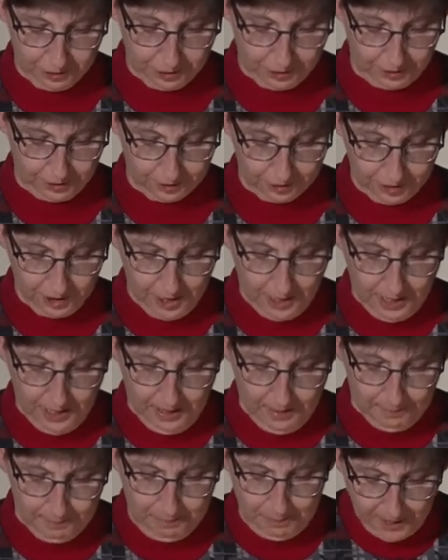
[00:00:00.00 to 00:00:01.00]
Church.
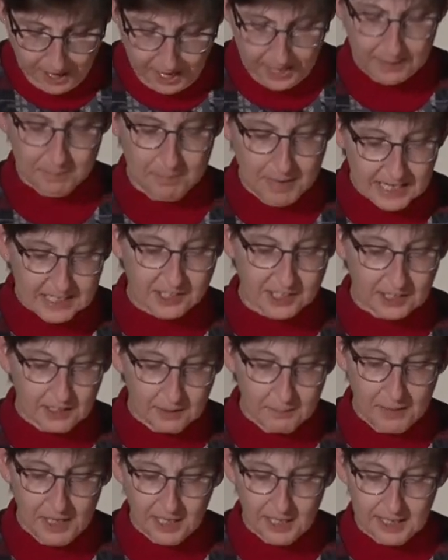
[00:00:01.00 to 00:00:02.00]
But Mexican
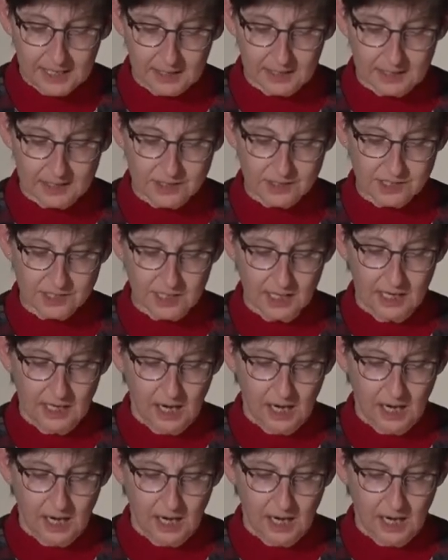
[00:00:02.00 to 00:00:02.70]
Americans